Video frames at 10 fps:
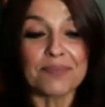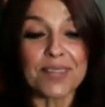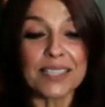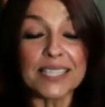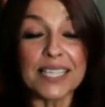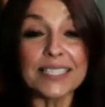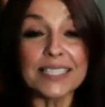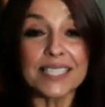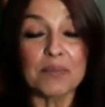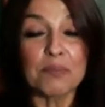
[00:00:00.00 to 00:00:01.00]
linked
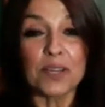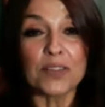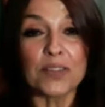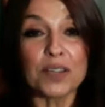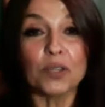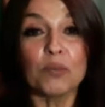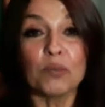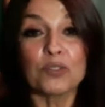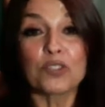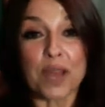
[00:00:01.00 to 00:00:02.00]
up with the global
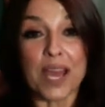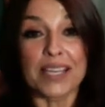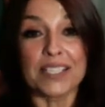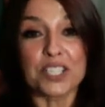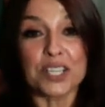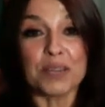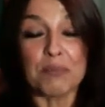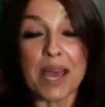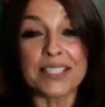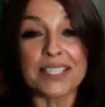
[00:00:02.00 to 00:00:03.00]
strategy and
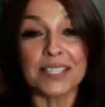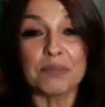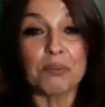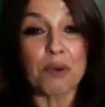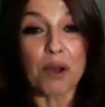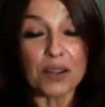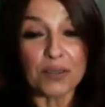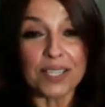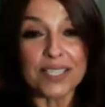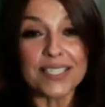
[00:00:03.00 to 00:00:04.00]
masculine
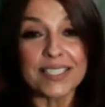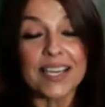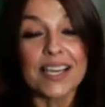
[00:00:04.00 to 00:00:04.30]
progress.